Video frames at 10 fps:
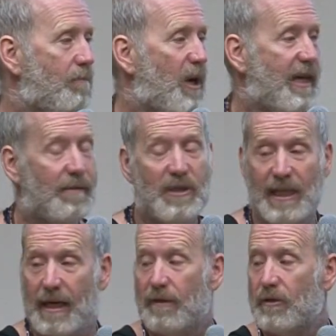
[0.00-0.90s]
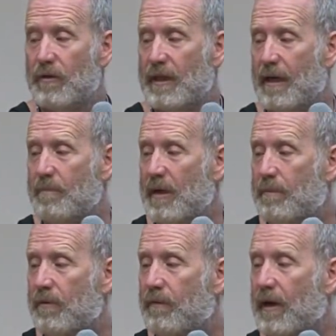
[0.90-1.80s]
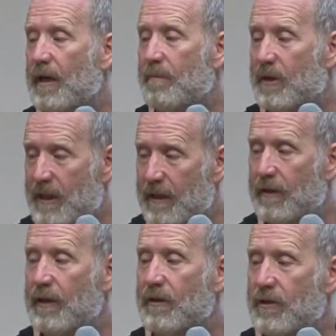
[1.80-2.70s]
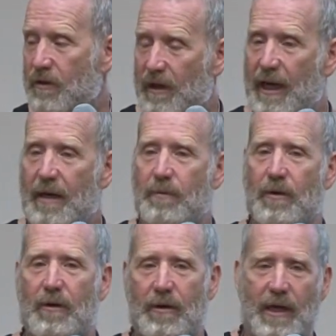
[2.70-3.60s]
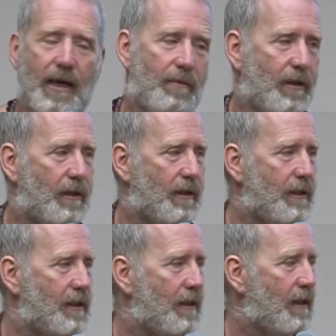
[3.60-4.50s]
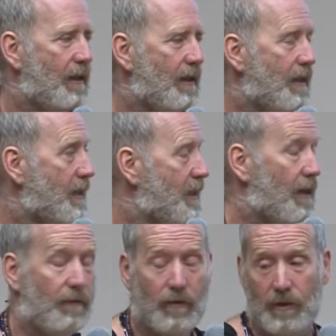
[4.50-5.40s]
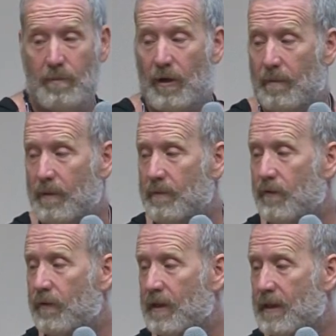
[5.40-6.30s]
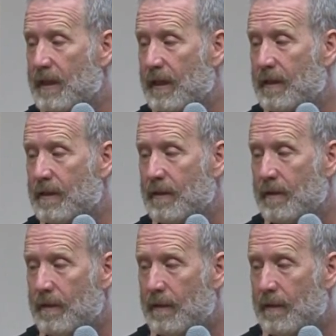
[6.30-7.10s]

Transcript: by themselves without me providing materials or labor or chemicals to solve those problems for the seeds.